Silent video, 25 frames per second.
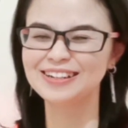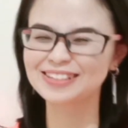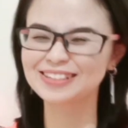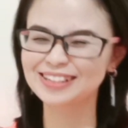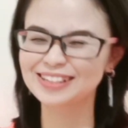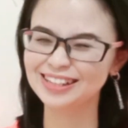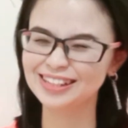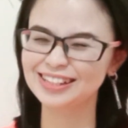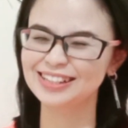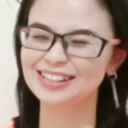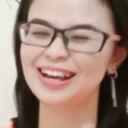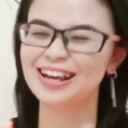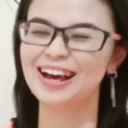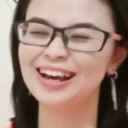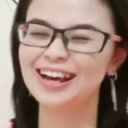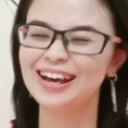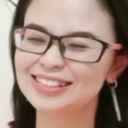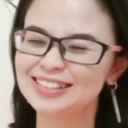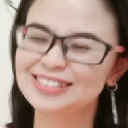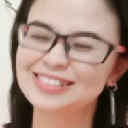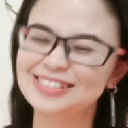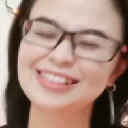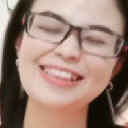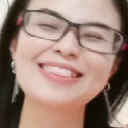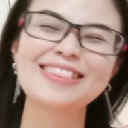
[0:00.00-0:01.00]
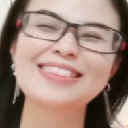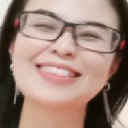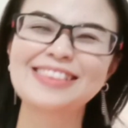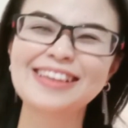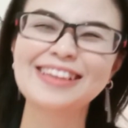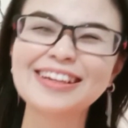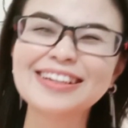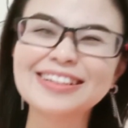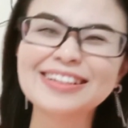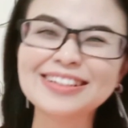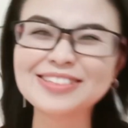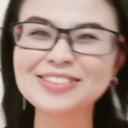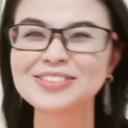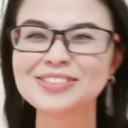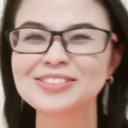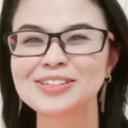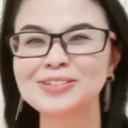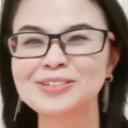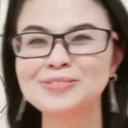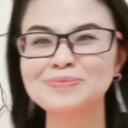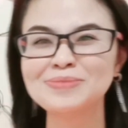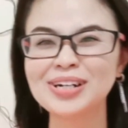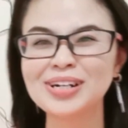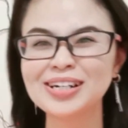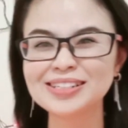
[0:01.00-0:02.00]
Okay guys, thank you
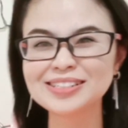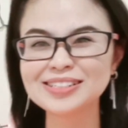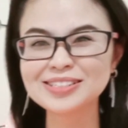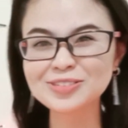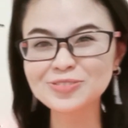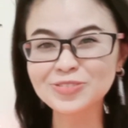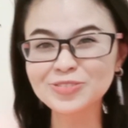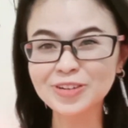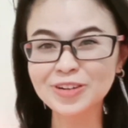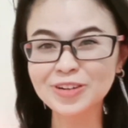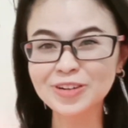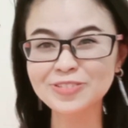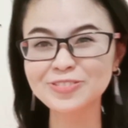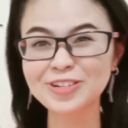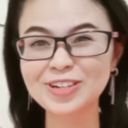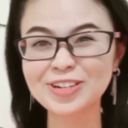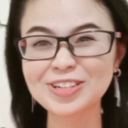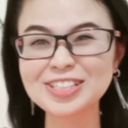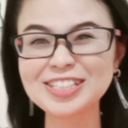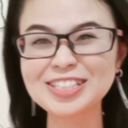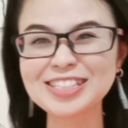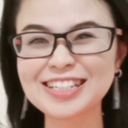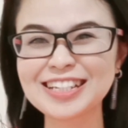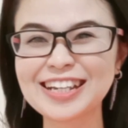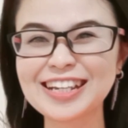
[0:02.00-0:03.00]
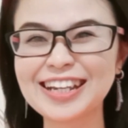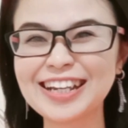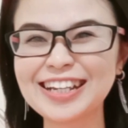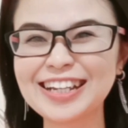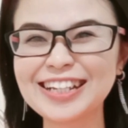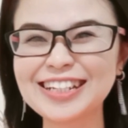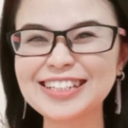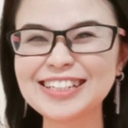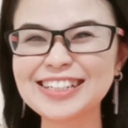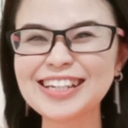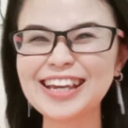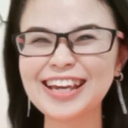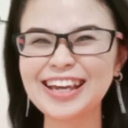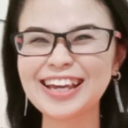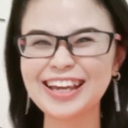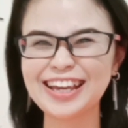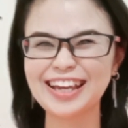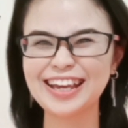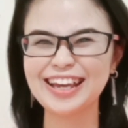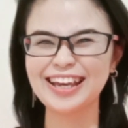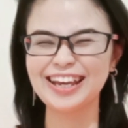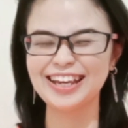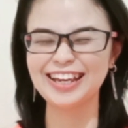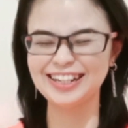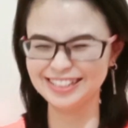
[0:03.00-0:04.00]
so much for watching
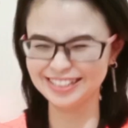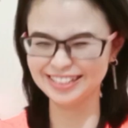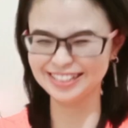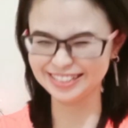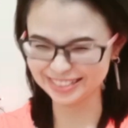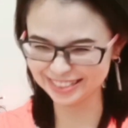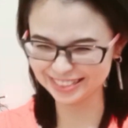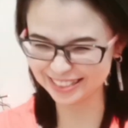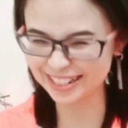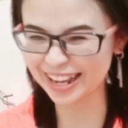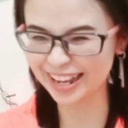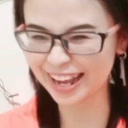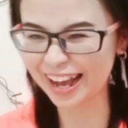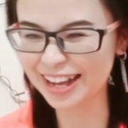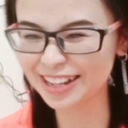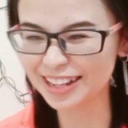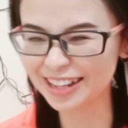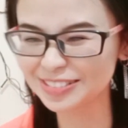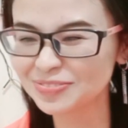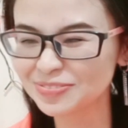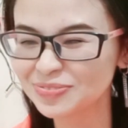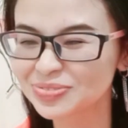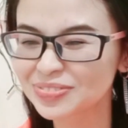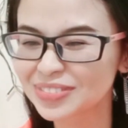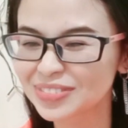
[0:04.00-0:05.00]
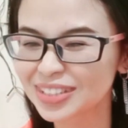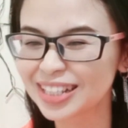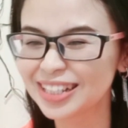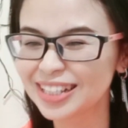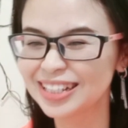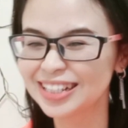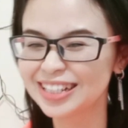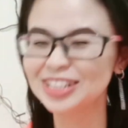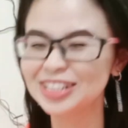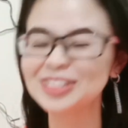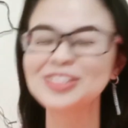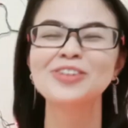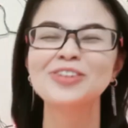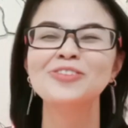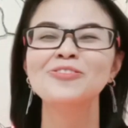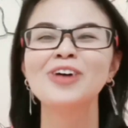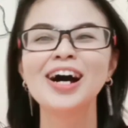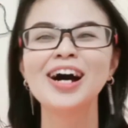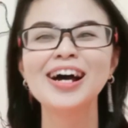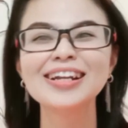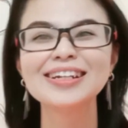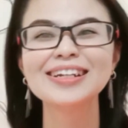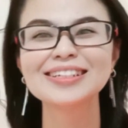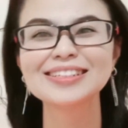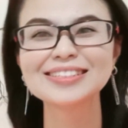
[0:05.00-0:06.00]
and yeah, you know
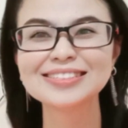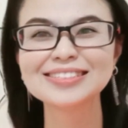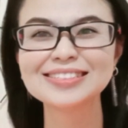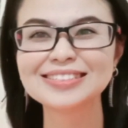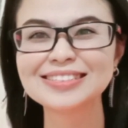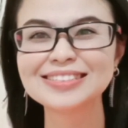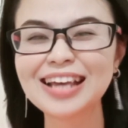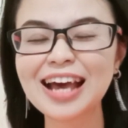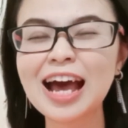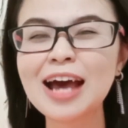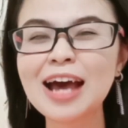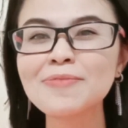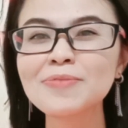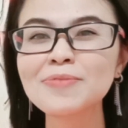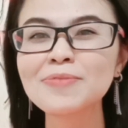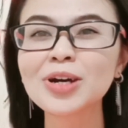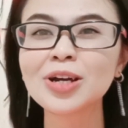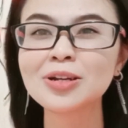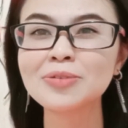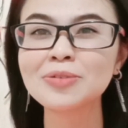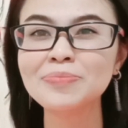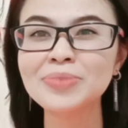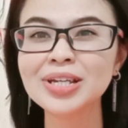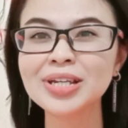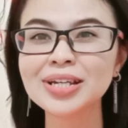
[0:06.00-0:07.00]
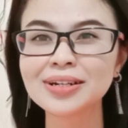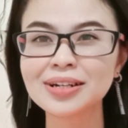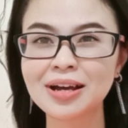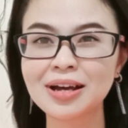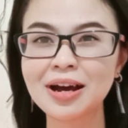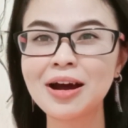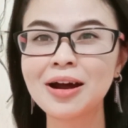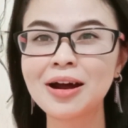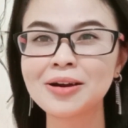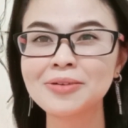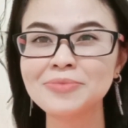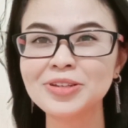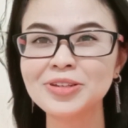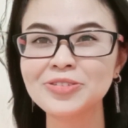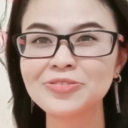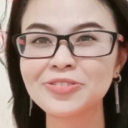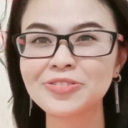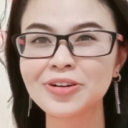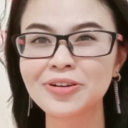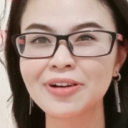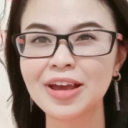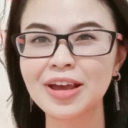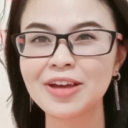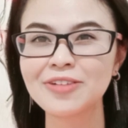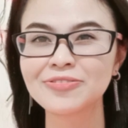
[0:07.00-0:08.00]
what? I'm gonna be an army
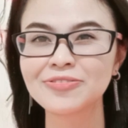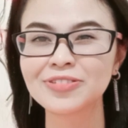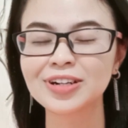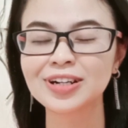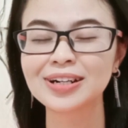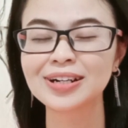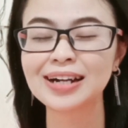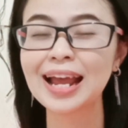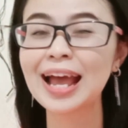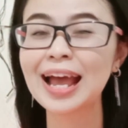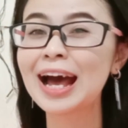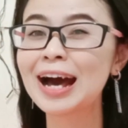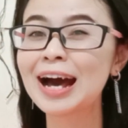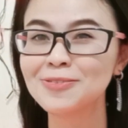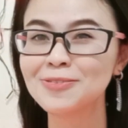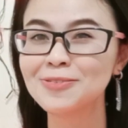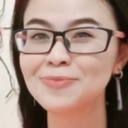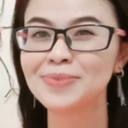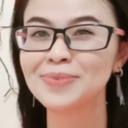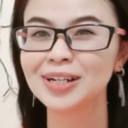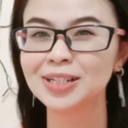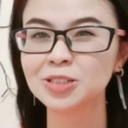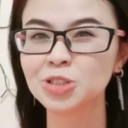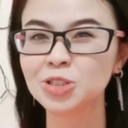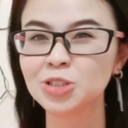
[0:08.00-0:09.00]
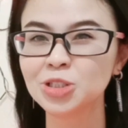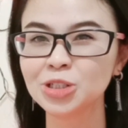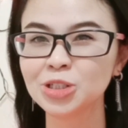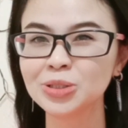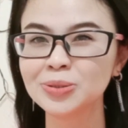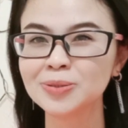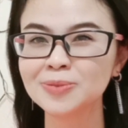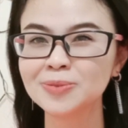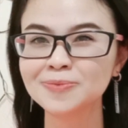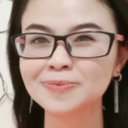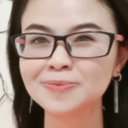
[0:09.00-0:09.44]
forever. How about you?